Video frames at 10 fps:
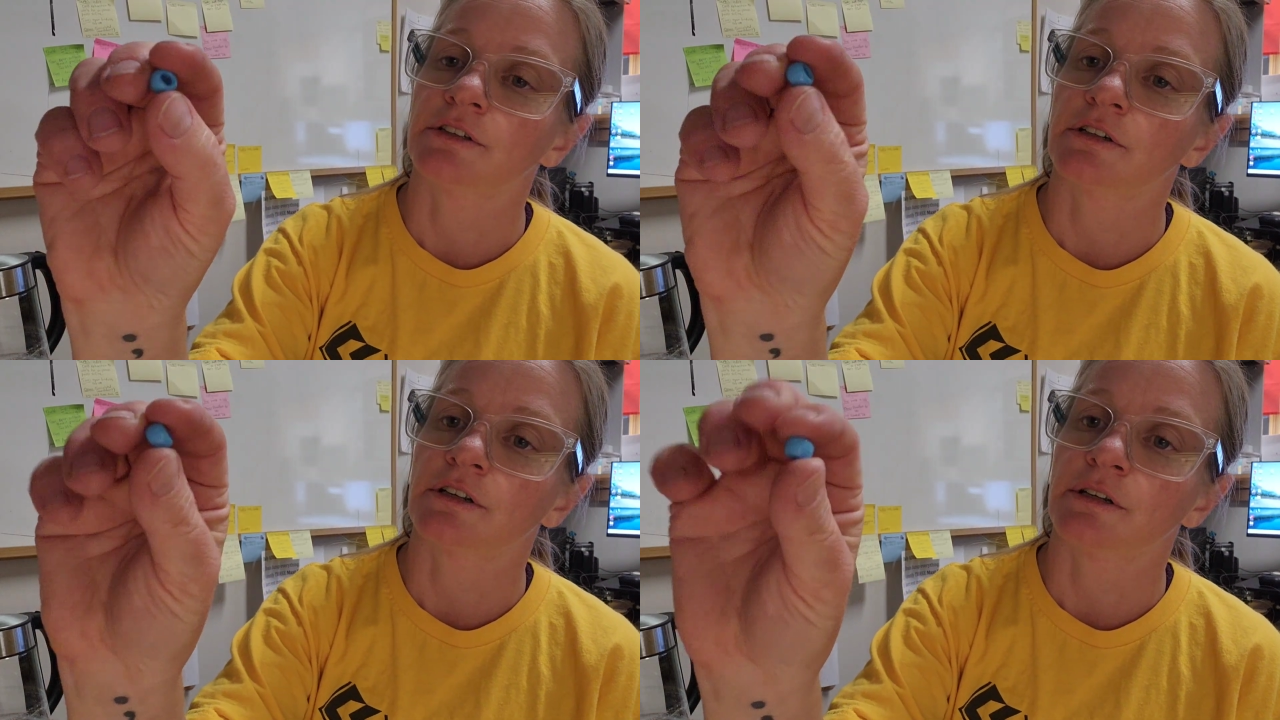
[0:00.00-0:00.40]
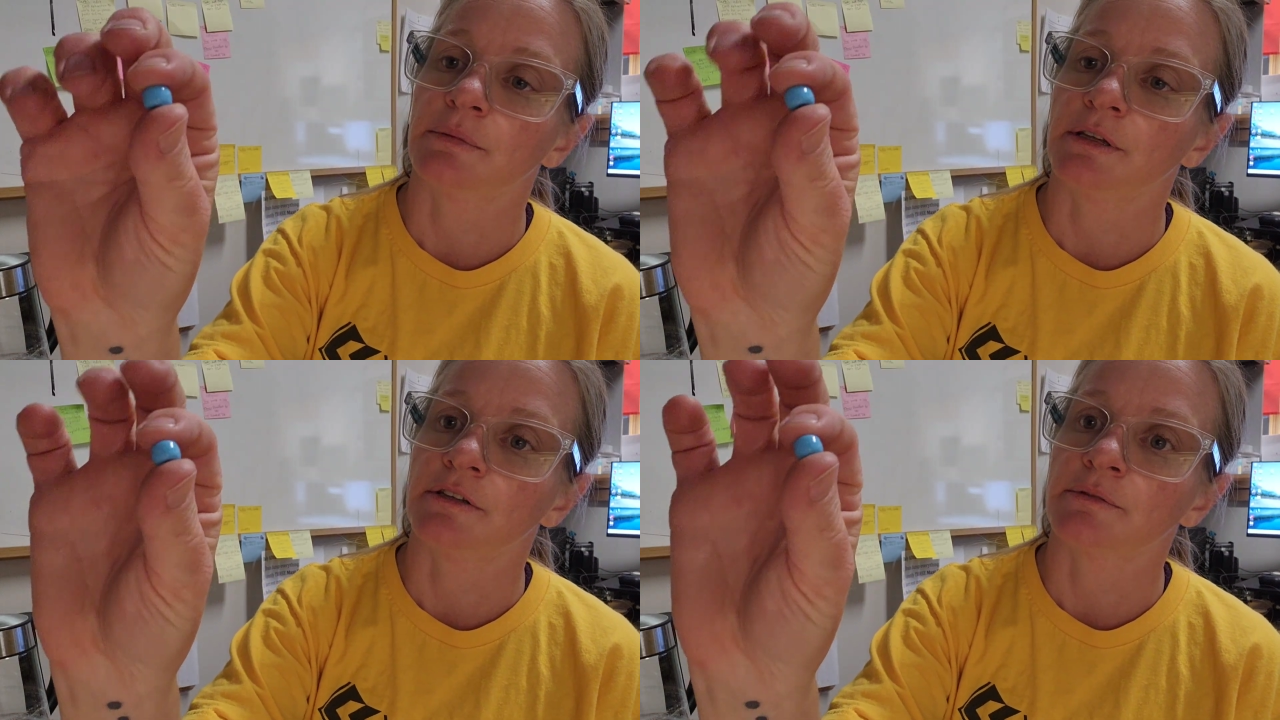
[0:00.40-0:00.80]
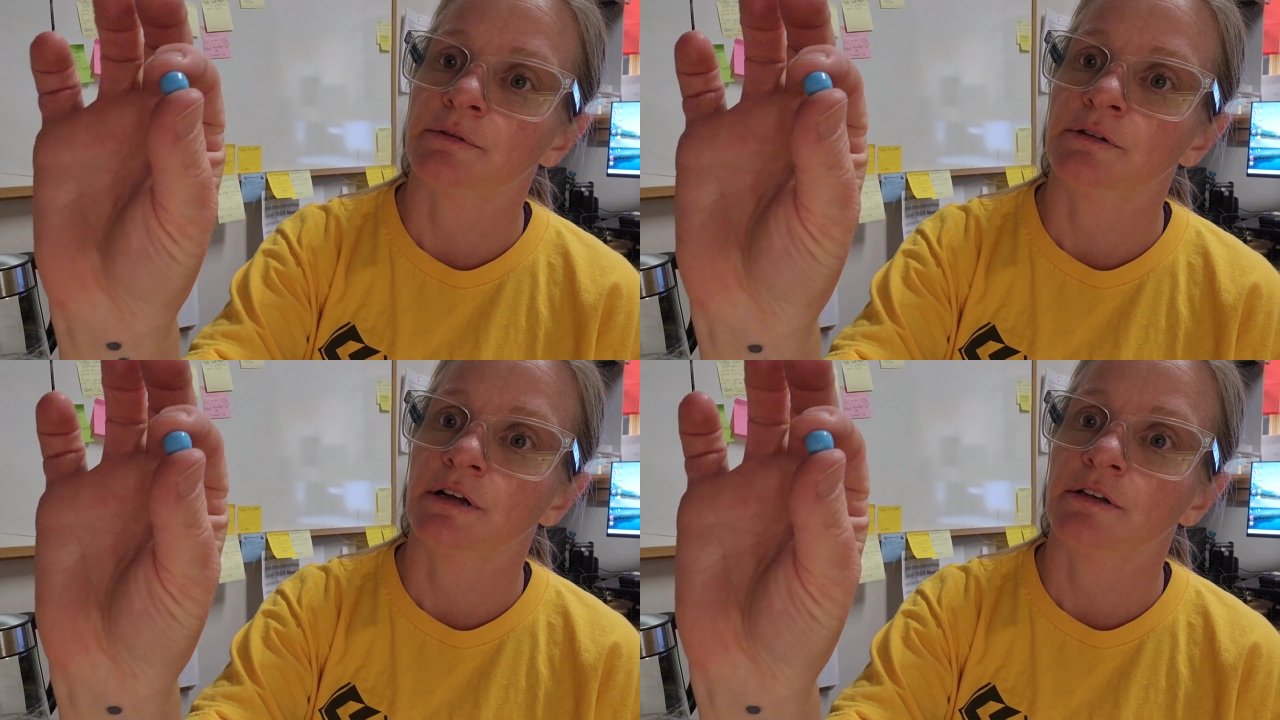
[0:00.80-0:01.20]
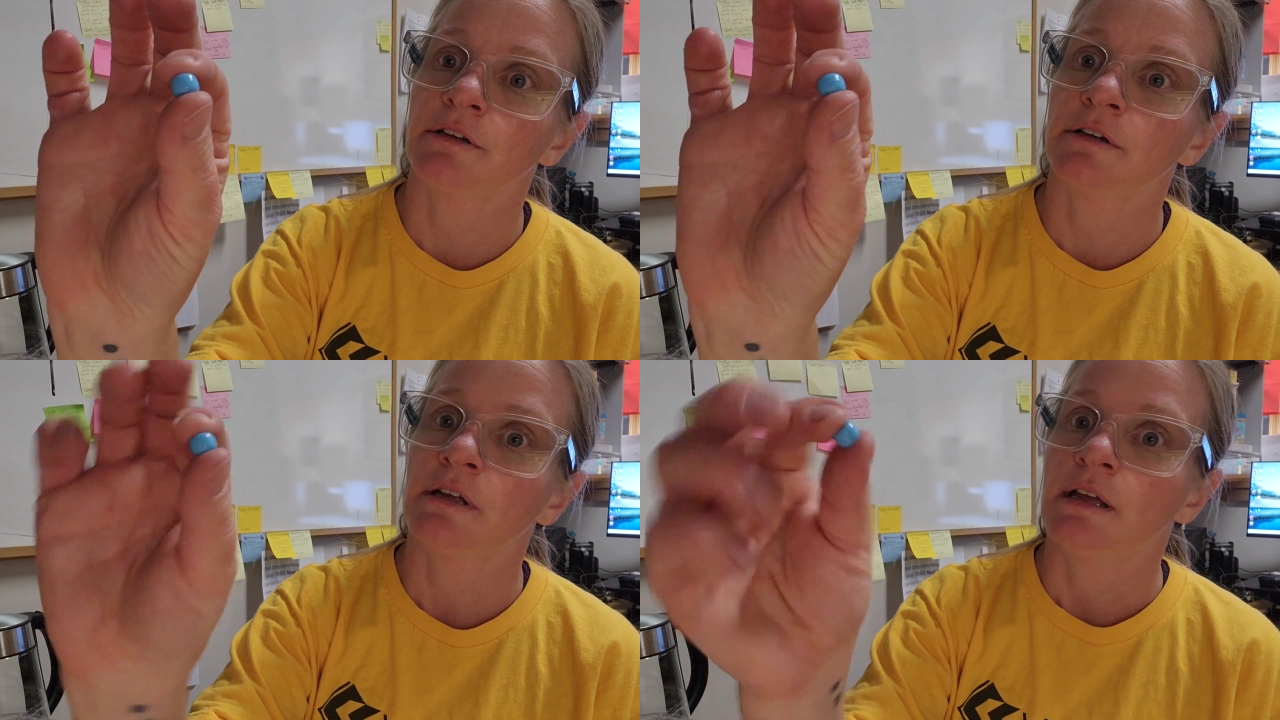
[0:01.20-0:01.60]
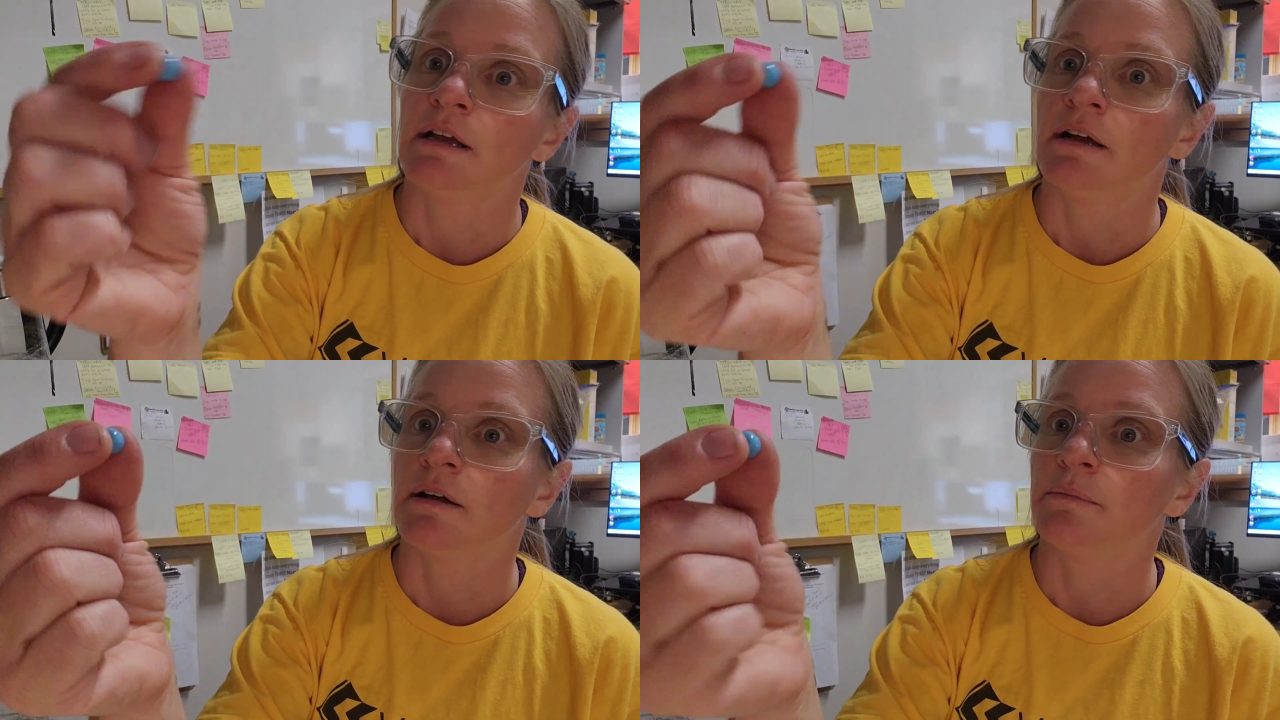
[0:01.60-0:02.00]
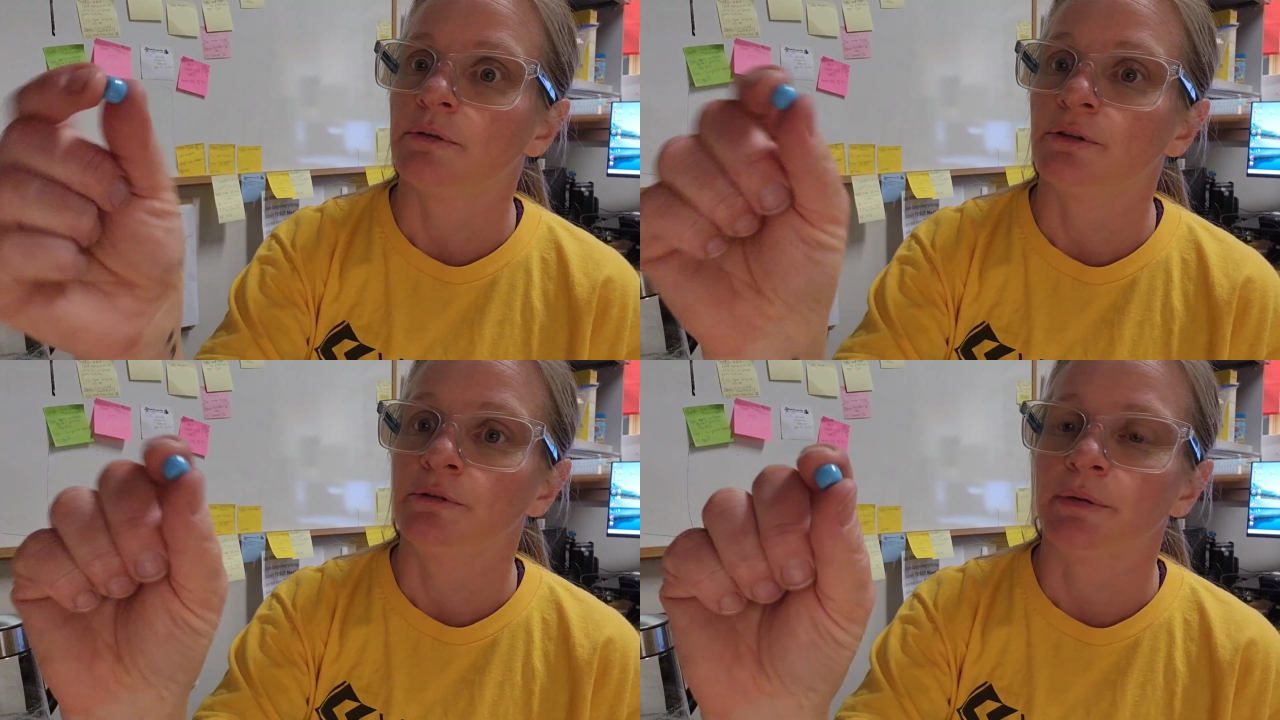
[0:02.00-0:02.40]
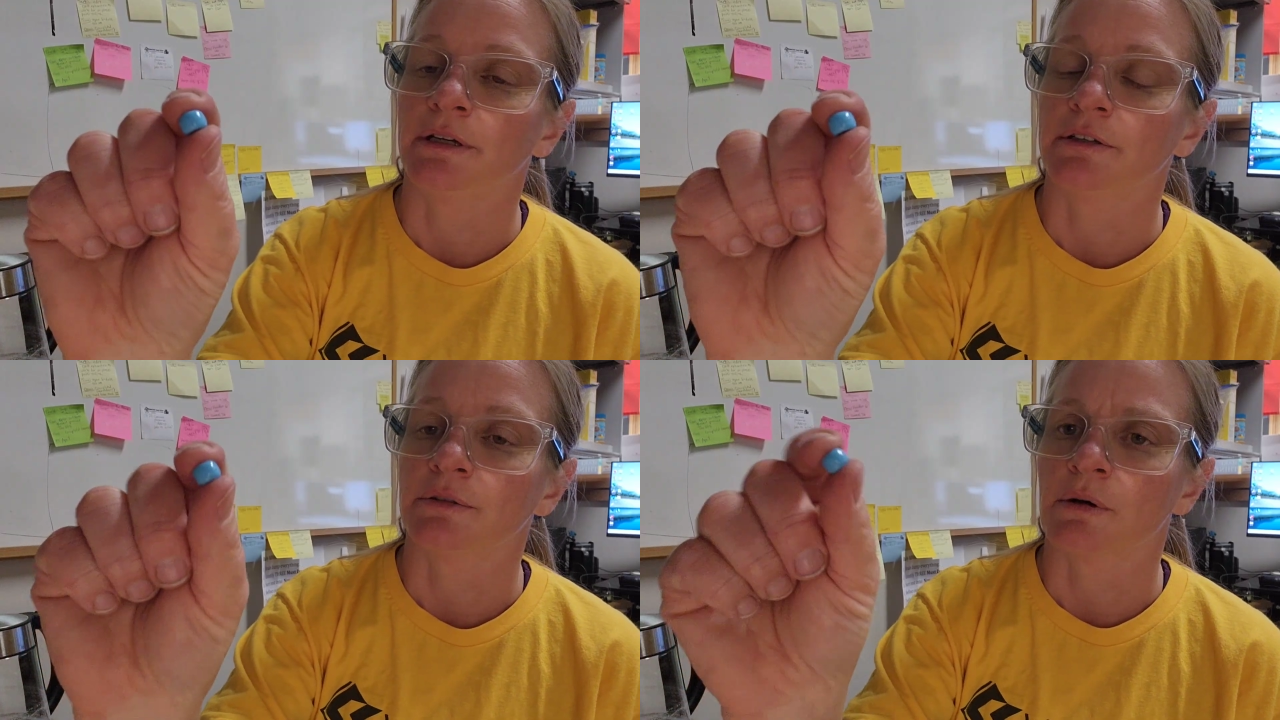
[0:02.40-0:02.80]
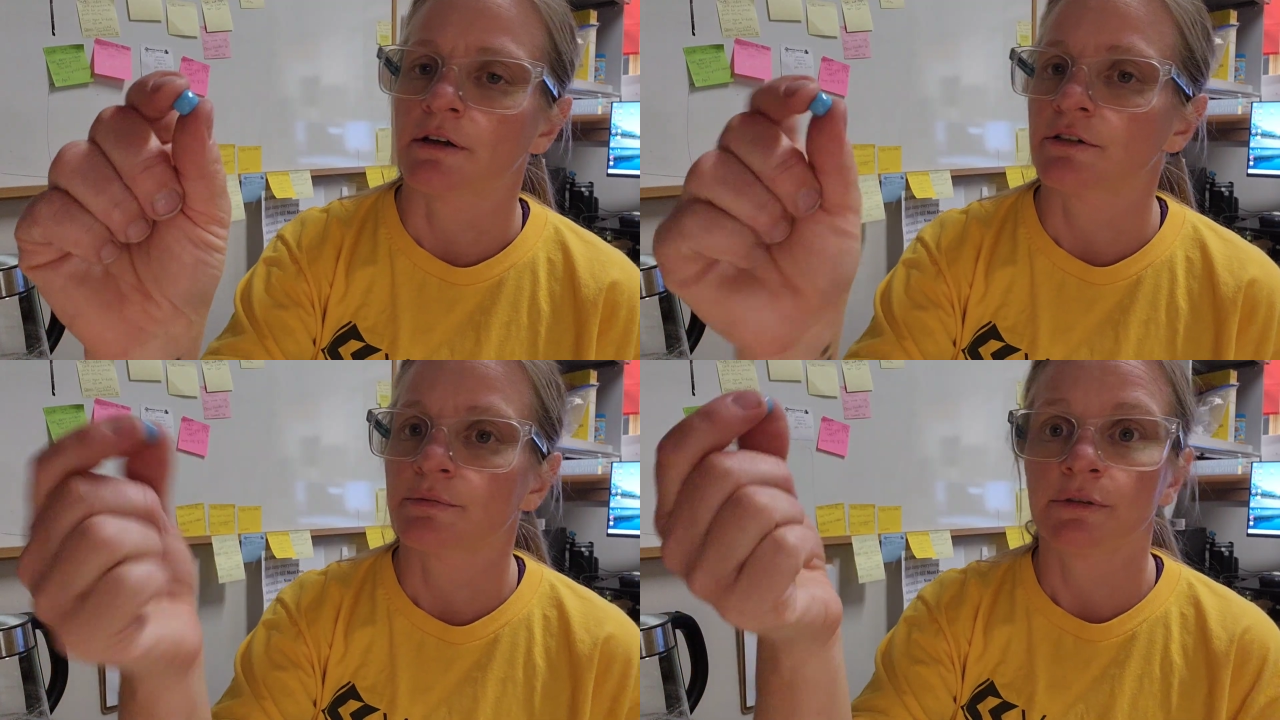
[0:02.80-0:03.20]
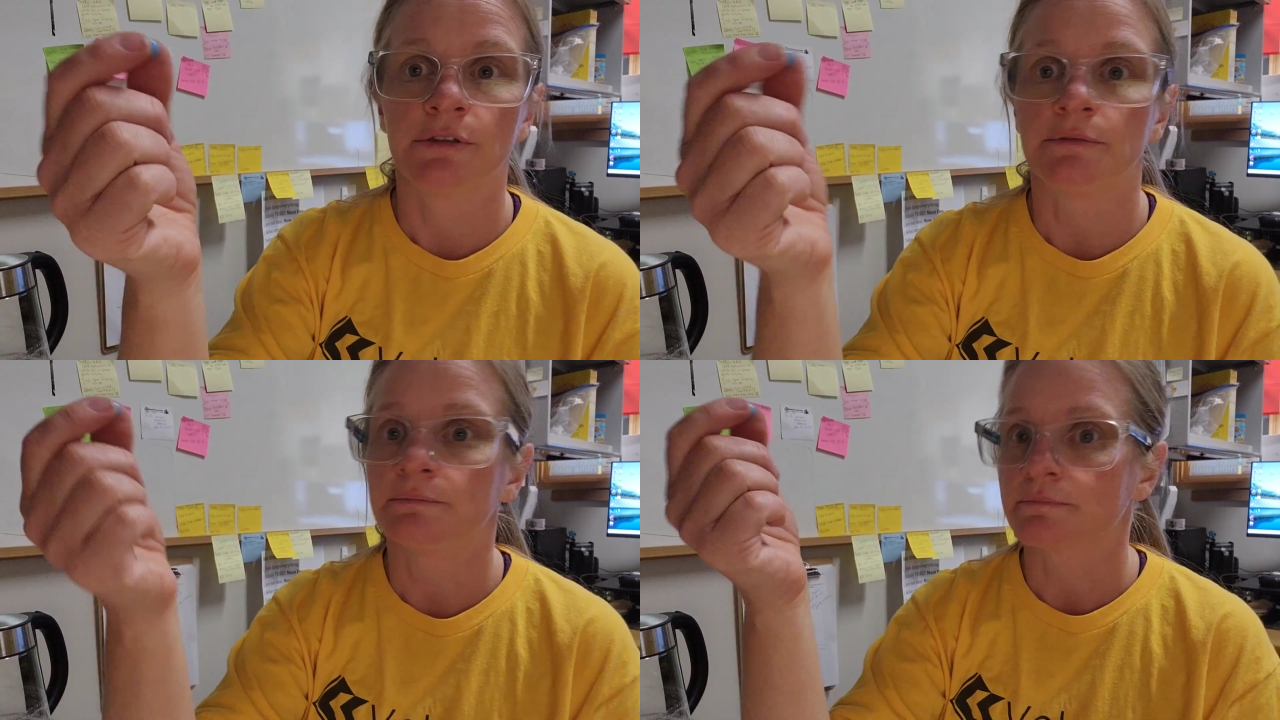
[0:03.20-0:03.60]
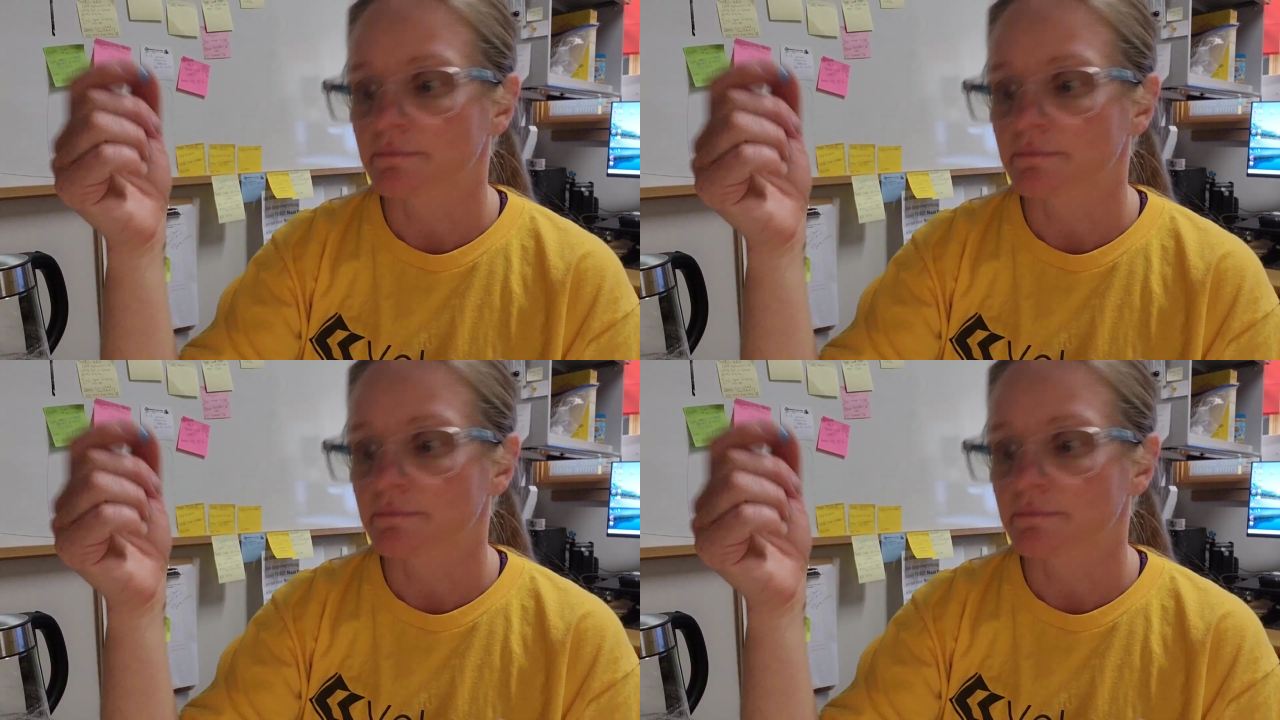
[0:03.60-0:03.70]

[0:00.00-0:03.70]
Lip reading: are going to be this blue color, blue because water's blue.